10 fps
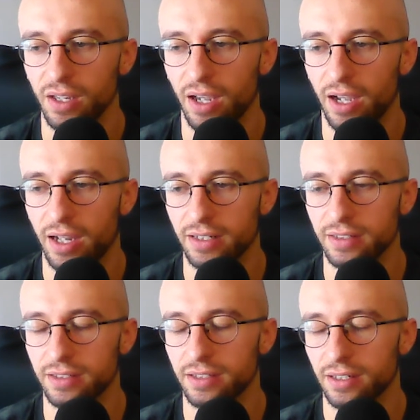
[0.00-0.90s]

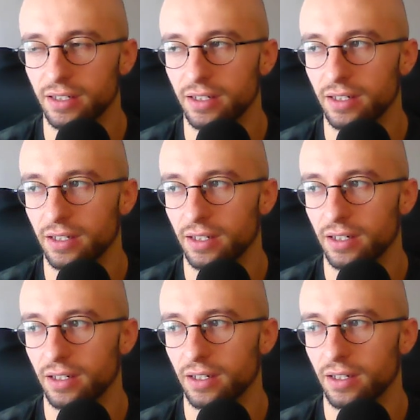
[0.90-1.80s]
And
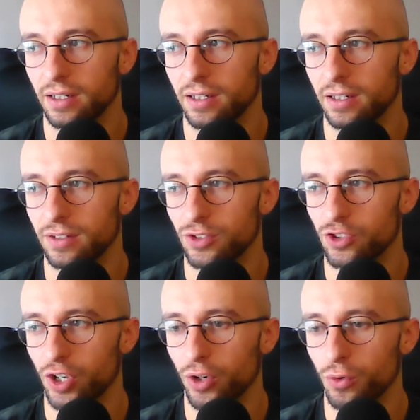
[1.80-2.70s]

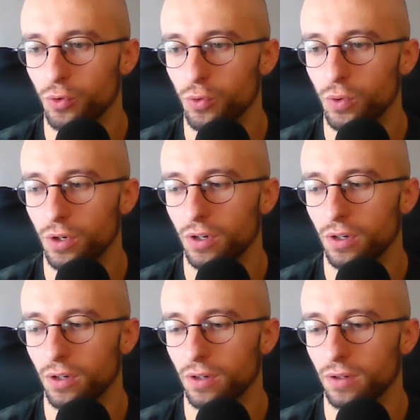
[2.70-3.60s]
so
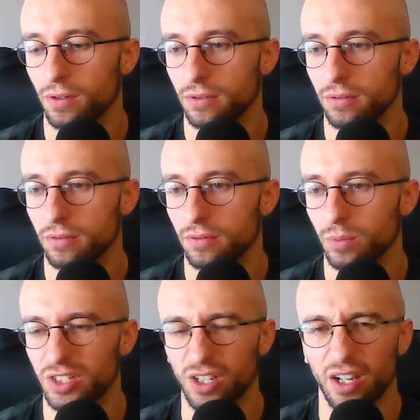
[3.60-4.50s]

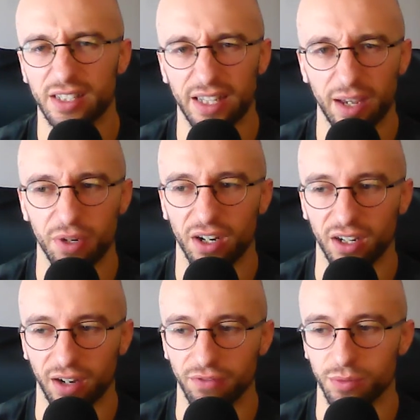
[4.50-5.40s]
we started to get a bit
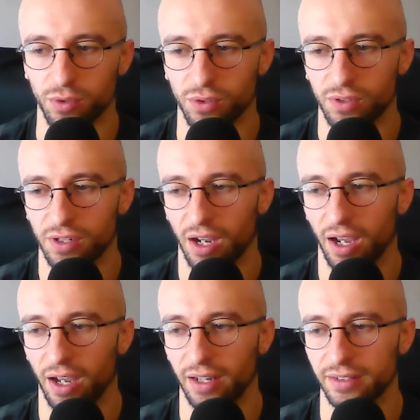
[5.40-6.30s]
uncomfortable
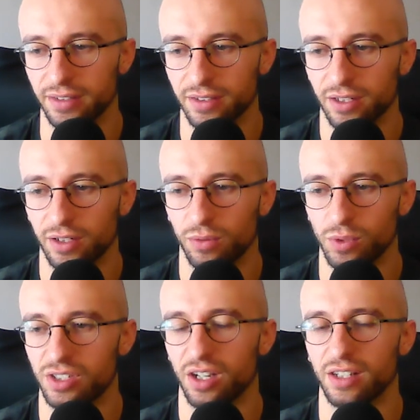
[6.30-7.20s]
and we
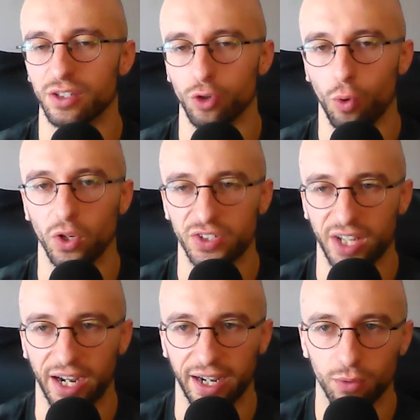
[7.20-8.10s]
started to not want to
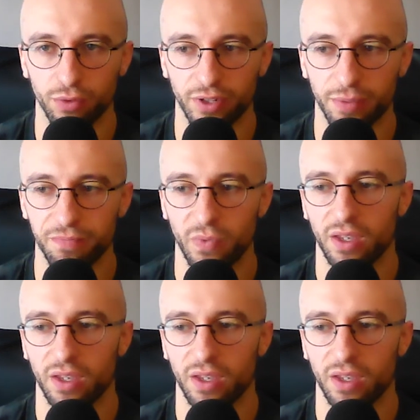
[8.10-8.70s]
hang out with him.